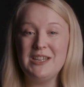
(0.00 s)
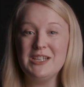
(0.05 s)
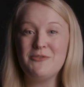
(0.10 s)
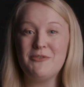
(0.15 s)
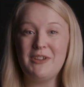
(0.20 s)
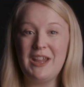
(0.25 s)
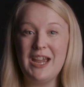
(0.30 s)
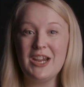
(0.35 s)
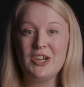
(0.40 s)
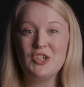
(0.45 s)

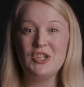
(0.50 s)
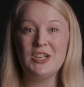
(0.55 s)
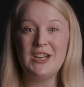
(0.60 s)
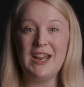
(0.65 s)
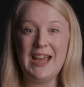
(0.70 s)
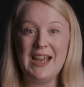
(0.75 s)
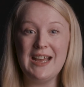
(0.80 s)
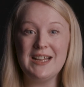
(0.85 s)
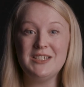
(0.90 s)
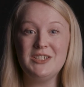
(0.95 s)
this reaction
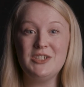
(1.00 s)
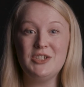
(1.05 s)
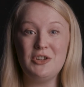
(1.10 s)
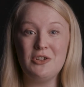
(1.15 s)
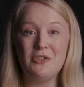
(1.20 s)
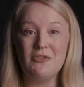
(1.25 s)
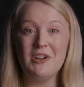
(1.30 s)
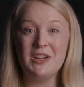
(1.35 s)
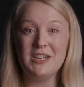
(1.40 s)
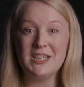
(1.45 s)
adds to
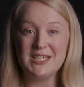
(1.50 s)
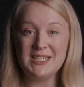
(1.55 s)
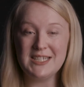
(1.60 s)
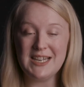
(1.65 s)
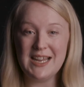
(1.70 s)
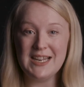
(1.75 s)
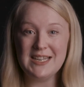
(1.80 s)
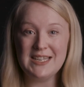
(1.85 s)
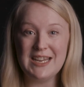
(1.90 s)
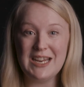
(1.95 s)
your
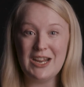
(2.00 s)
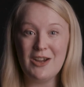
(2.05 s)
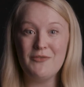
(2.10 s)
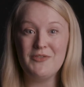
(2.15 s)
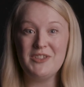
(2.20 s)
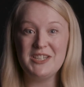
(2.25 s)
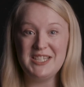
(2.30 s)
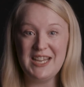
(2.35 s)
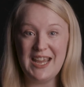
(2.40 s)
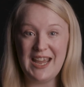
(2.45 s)
understanding
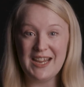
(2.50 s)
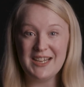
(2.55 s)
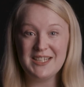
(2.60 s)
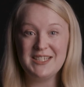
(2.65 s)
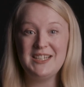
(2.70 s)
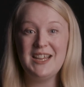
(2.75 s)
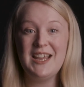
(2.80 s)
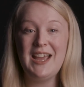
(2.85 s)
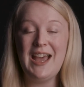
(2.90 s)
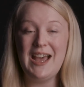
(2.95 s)
of the
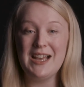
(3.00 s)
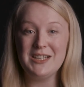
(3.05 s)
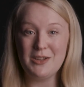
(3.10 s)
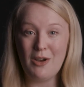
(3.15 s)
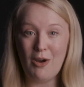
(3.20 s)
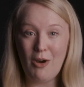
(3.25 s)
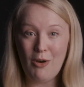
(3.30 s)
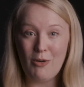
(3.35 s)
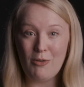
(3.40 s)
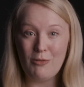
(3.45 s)
text as
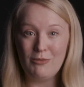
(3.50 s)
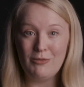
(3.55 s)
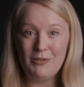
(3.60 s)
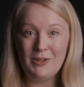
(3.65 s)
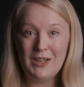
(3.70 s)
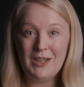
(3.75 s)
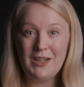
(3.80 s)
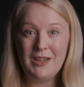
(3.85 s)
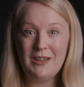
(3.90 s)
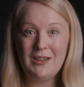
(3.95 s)
a
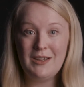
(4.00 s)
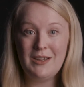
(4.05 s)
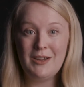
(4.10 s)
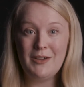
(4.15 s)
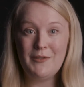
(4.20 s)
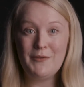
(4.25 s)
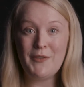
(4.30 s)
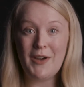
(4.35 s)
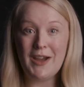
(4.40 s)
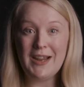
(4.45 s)
whole.
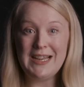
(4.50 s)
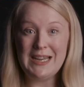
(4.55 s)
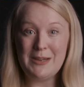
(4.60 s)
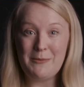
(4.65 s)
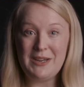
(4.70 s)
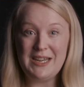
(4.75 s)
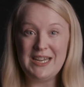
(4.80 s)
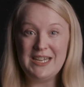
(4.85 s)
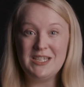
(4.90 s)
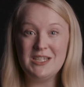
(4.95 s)
Finally,
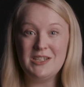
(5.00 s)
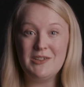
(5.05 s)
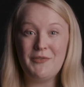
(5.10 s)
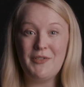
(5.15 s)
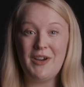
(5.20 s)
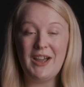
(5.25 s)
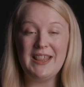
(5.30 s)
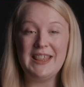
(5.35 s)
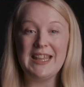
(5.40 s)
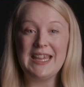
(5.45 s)
we need to
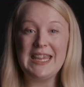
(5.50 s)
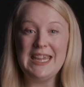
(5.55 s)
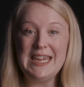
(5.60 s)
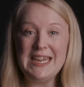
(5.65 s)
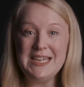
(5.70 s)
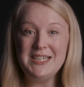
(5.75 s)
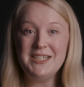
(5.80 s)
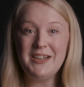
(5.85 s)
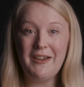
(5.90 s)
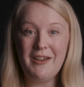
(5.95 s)
define the
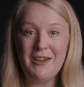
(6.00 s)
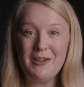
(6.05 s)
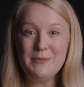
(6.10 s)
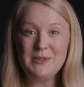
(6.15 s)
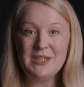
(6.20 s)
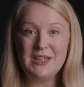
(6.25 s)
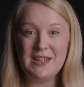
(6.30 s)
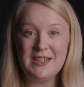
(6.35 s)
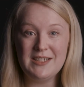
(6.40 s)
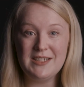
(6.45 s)
key
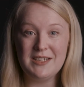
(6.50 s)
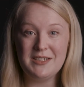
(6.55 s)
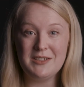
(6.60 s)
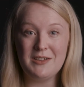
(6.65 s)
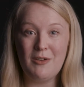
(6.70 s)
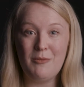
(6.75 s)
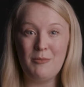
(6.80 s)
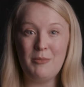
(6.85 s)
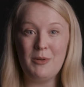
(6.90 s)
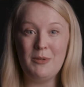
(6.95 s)
terms in this
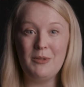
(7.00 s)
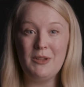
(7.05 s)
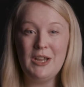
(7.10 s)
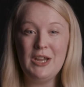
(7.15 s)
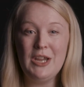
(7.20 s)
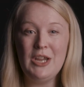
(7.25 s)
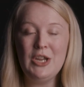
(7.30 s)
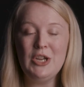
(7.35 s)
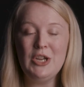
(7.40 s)
example.